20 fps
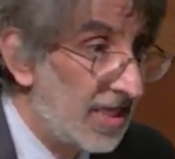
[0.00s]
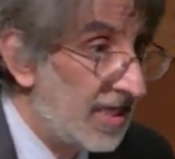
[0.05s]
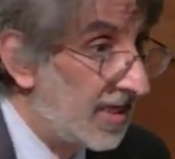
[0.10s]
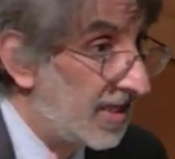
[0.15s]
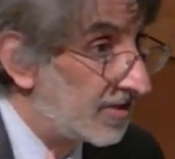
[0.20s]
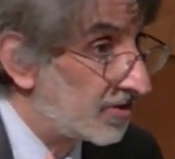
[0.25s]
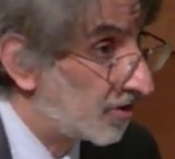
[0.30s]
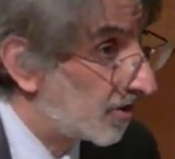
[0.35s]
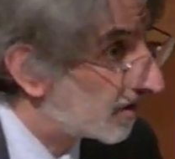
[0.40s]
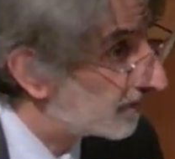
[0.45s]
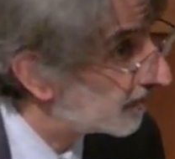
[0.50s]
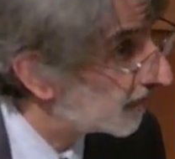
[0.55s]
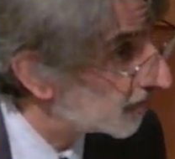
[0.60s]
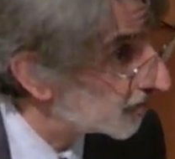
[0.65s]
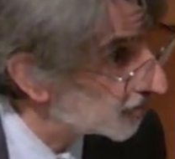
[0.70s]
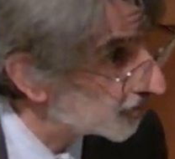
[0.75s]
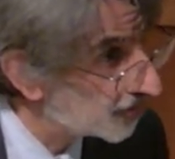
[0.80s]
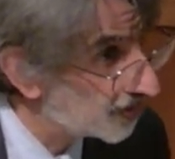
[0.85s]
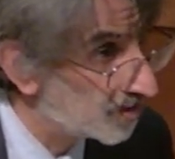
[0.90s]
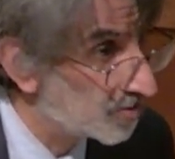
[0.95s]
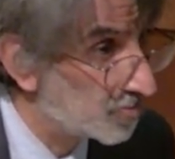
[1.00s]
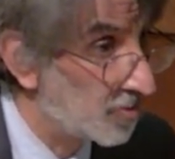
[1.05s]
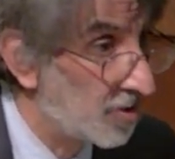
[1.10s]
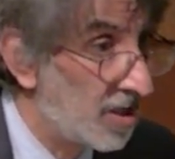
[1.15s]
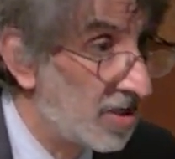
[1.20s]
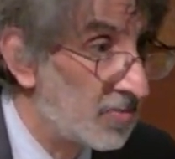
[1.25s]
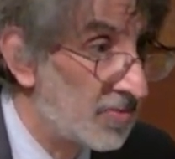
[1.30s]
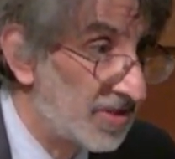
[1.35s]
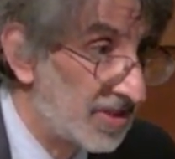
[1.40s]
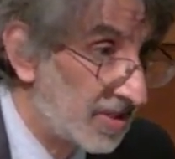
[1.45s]
And John Marshall is
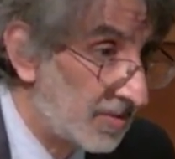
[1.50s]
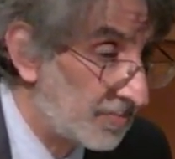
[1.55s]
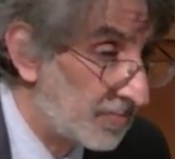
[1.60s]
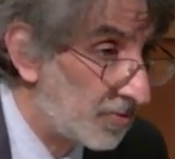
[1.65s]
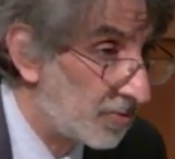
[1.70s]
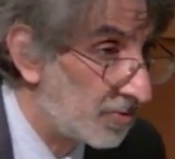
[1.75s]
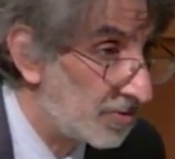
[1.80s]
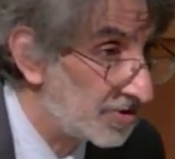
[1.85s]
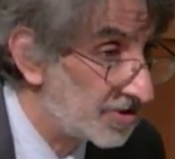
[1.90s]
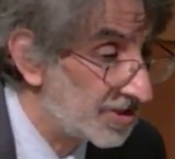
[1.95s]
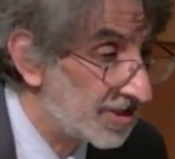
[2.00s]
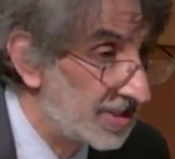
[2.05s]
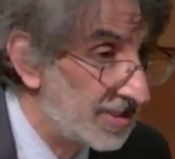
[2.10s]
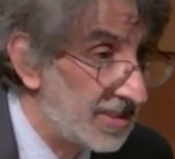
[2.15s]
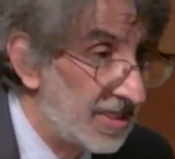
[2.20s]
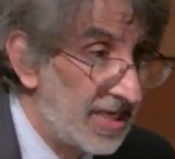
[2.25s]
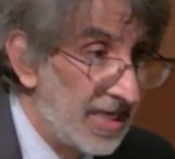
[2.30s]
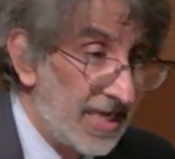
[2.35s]
wrong when he upholds it.